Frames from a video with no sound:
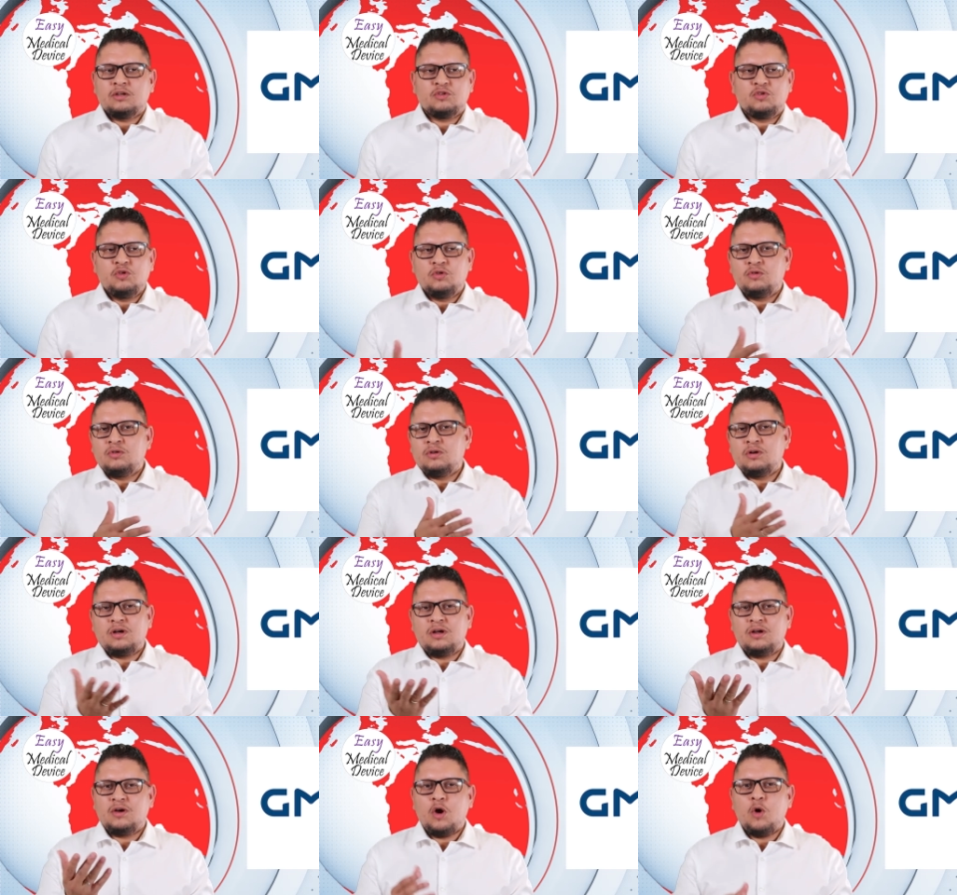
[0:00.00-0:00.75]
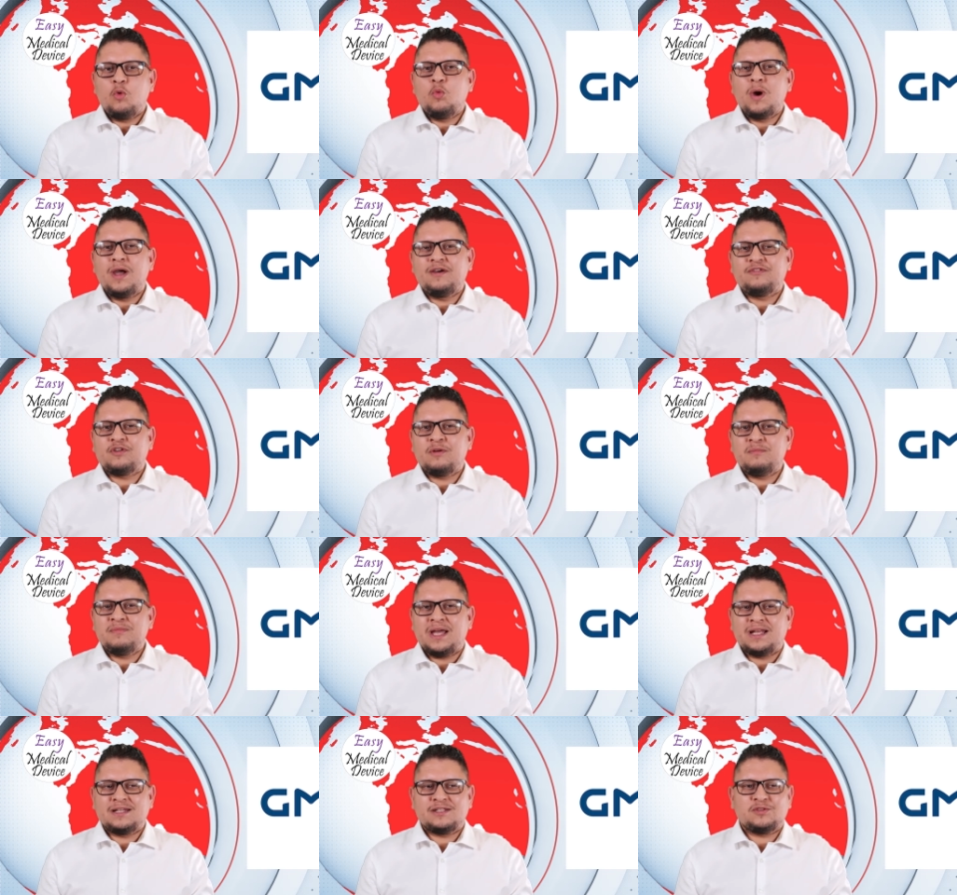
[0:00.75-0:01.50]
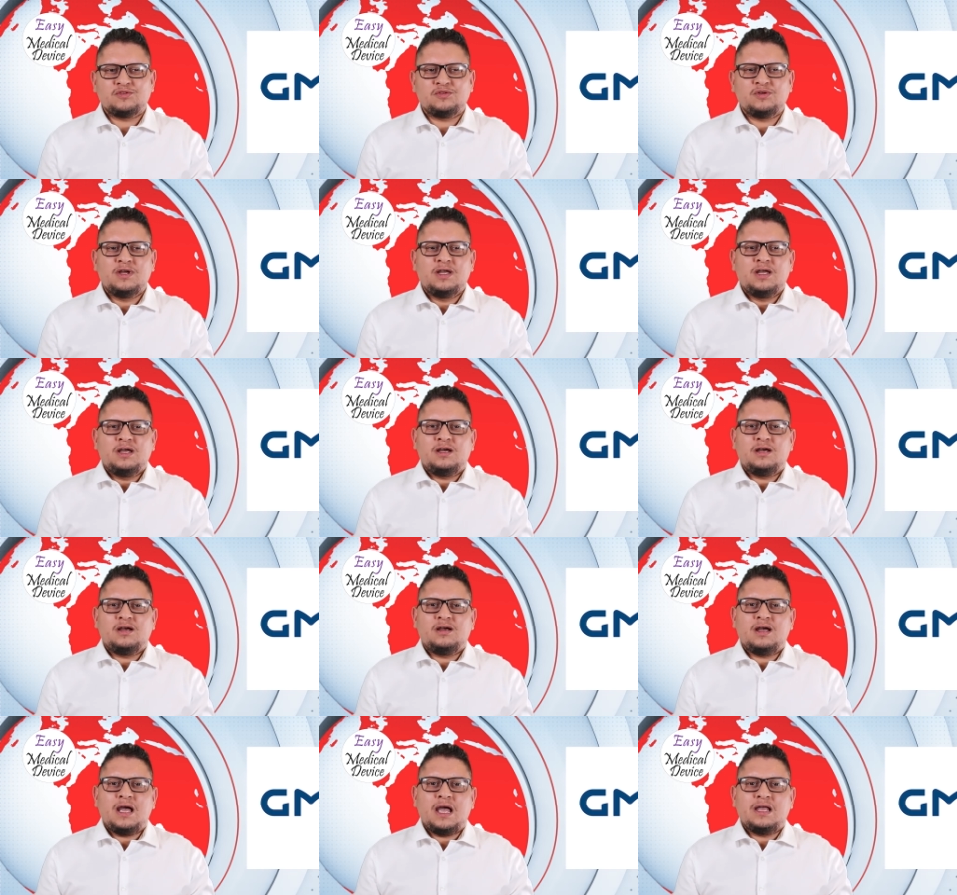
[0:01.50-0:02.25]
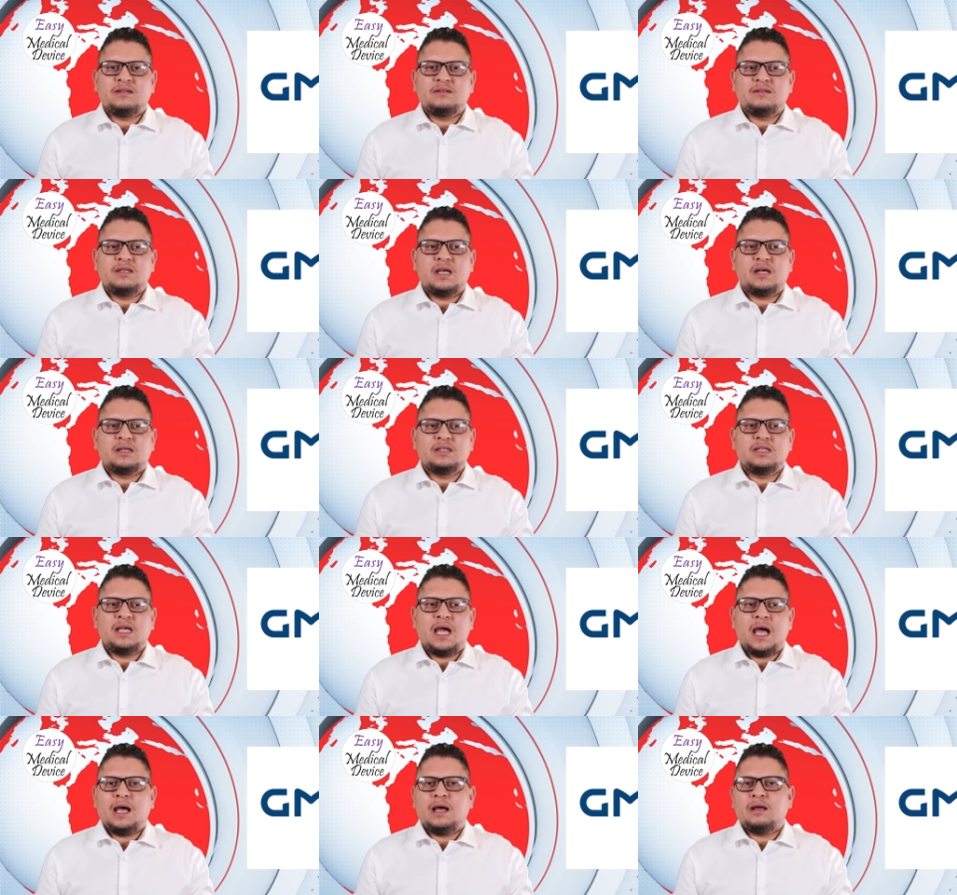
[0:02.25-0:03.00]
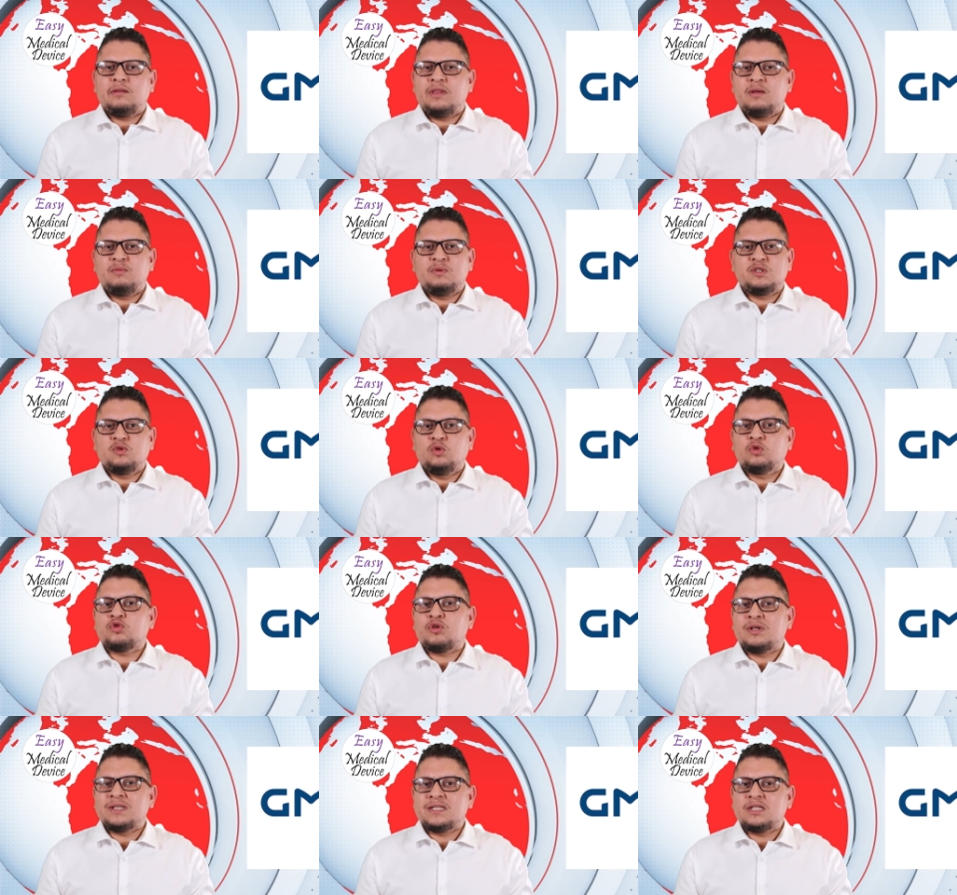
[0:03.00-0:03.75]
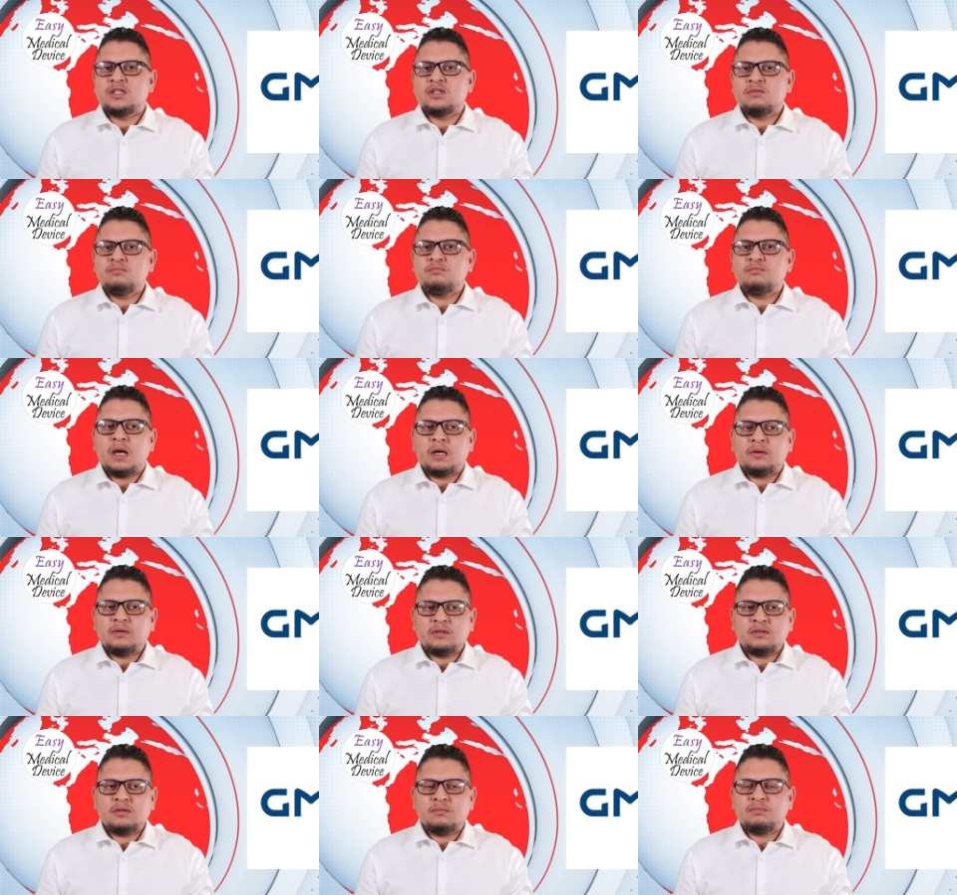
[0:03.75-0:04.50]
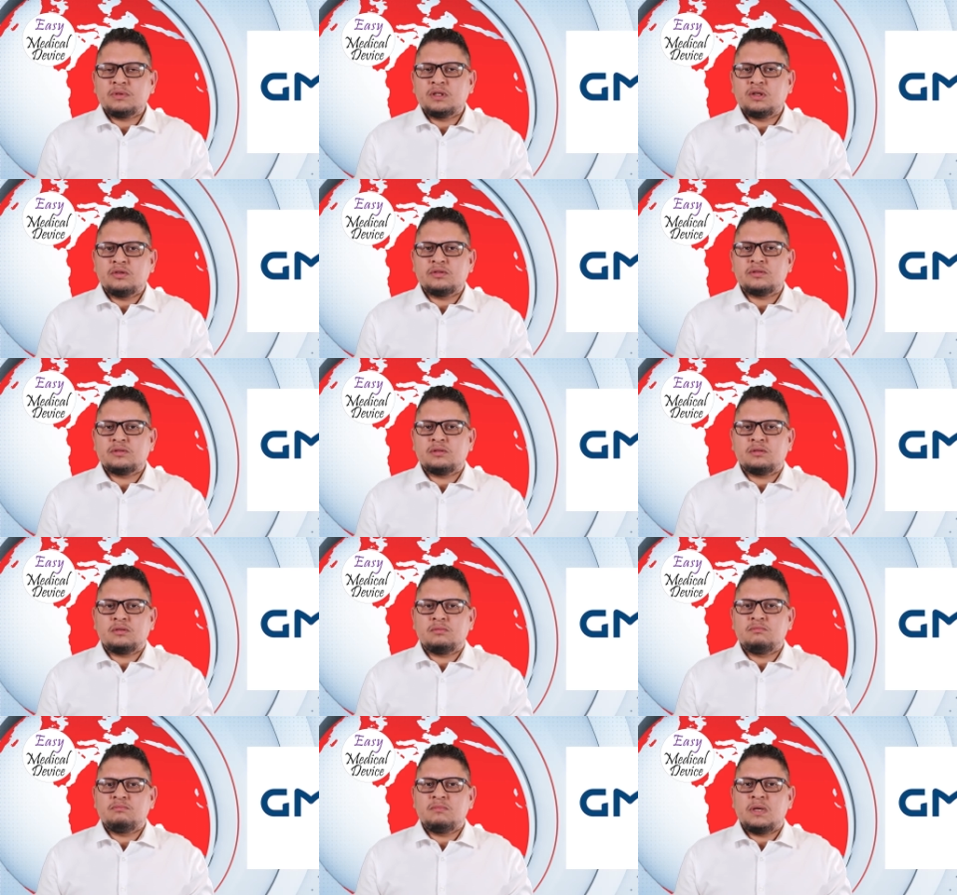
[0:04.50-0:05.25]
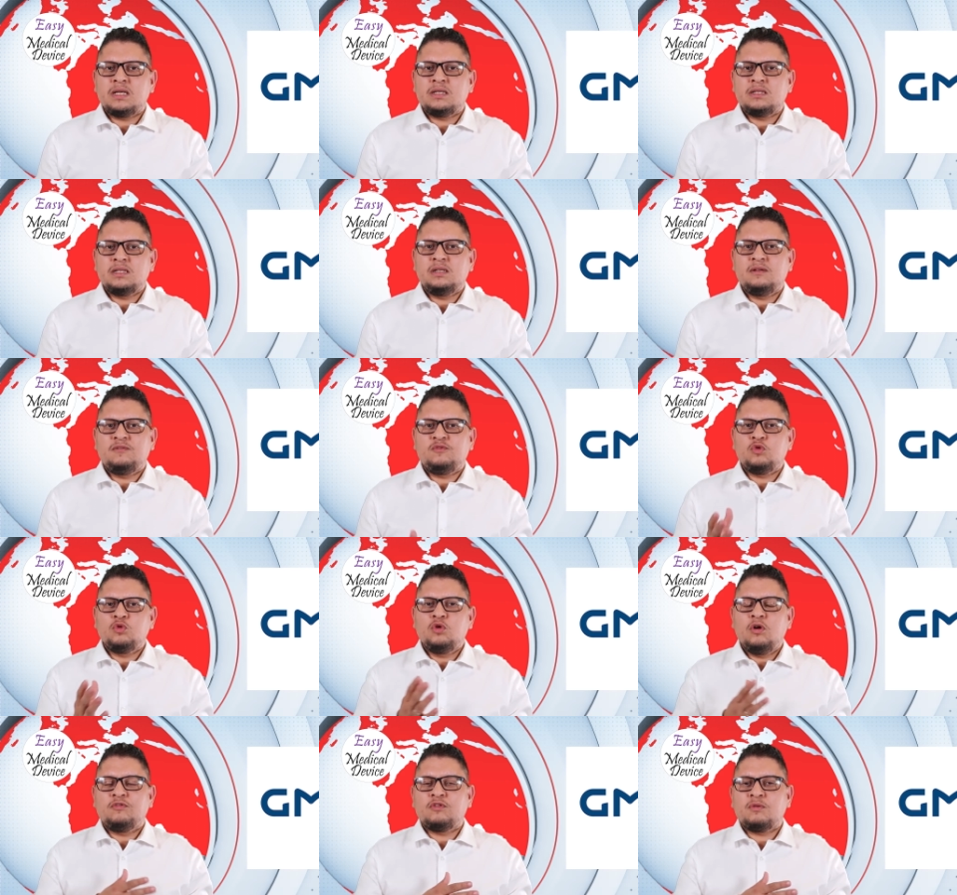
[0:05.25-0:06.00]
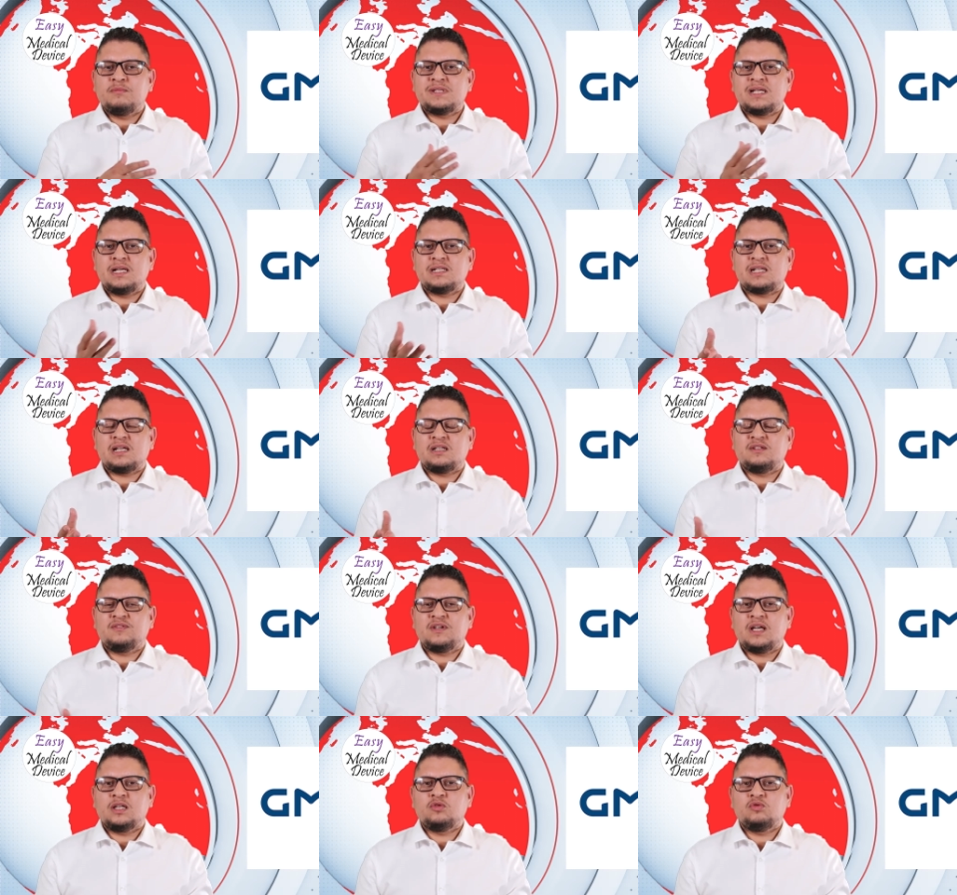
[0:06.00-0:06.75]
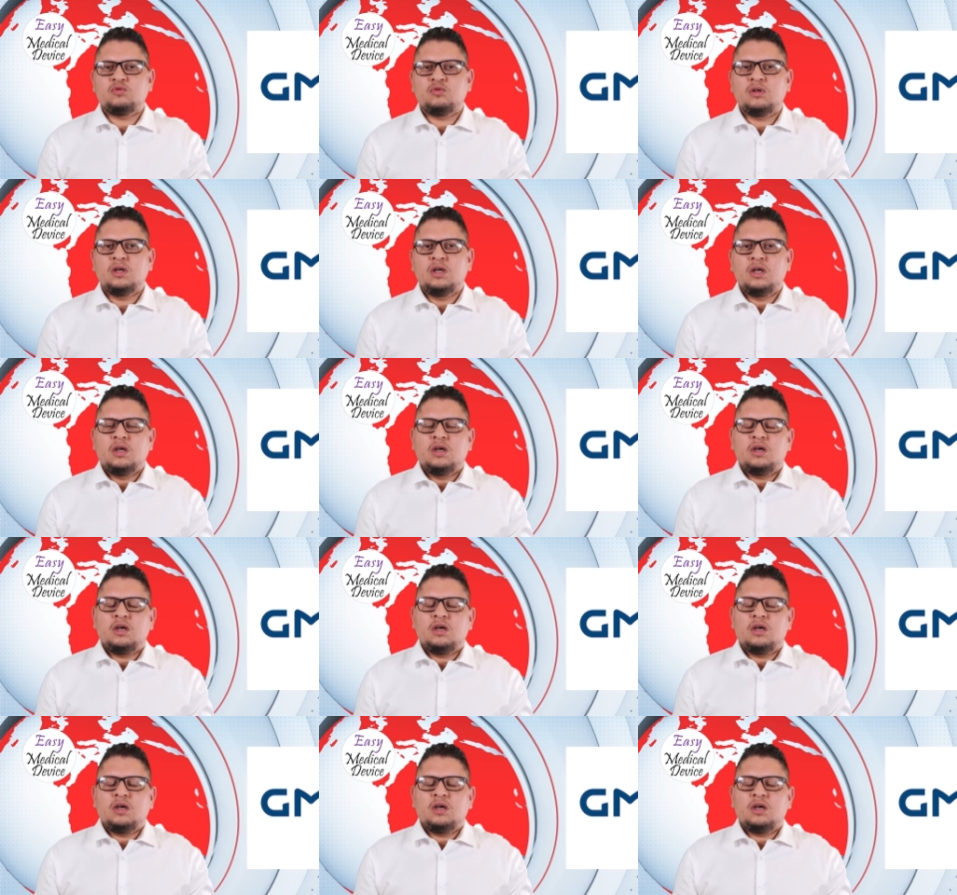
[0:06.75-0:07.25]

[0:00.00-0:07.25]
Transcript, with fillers: go away from that. So, uh, and nearly uh, there is no transition period because uh, mainly if you go from sales certificate to,